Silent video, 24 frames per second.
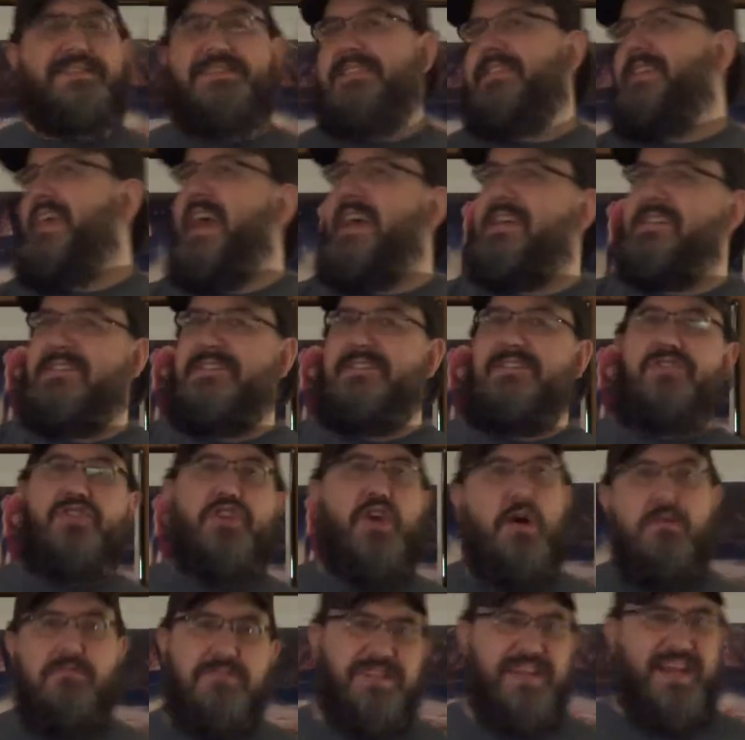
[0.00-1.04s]
It has
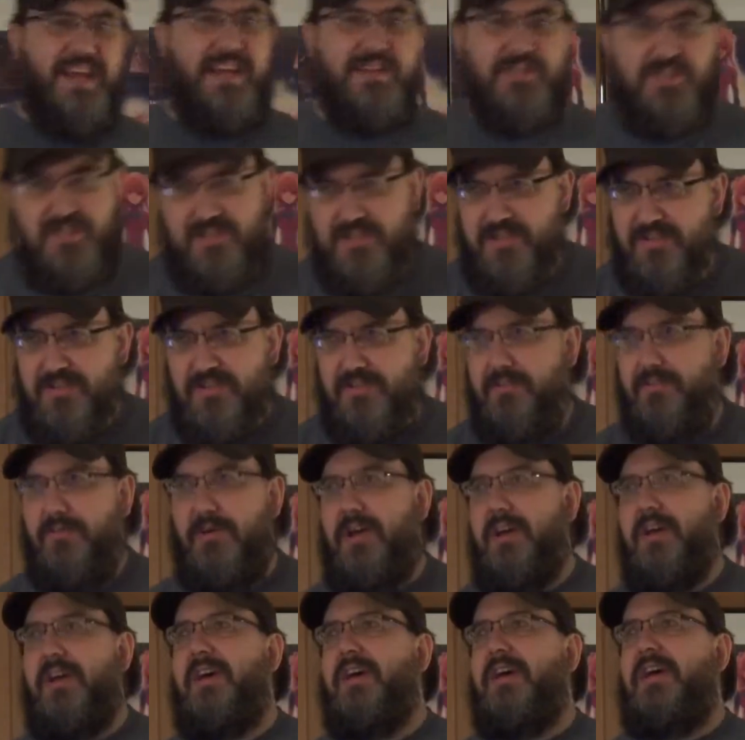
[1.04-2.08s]
no tension to
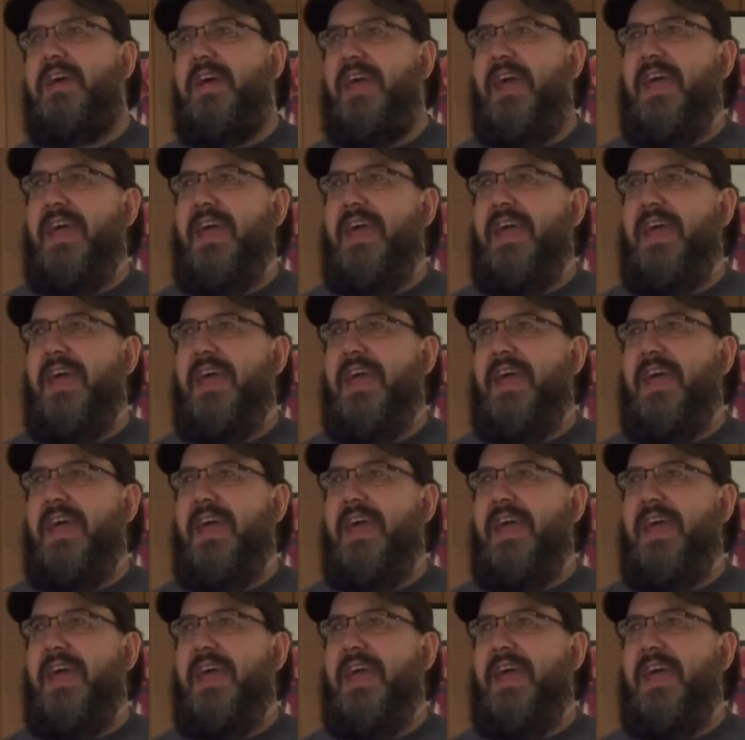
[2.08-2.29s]
it.